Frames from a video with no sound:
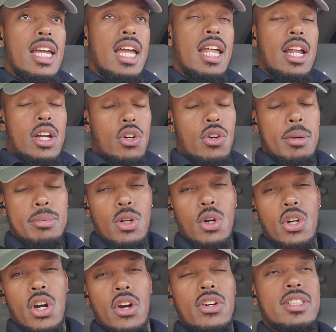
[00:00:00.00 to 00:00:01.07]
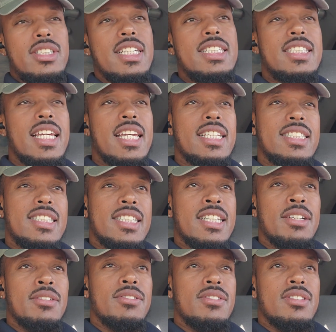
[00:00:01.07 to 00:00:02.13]
in a cryptocurrency sense
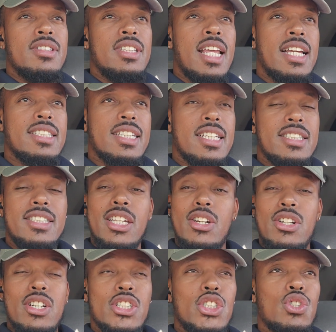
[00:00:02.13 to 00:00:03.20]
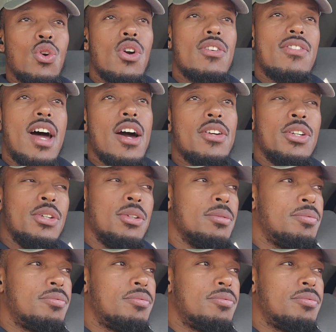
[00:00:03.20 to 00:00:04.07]
that's considered a store value.